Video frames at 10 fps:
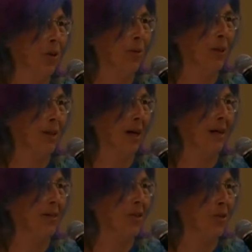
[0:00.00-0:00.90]

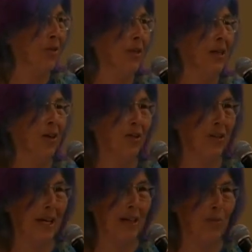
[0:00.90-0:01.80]
herbicides used in our
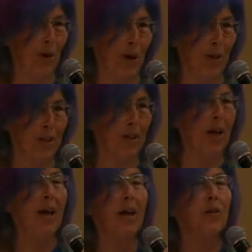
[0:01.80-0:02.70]
state parks.
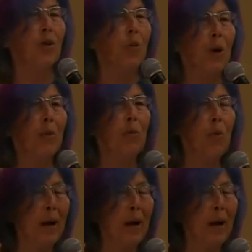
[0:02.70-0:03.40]
So what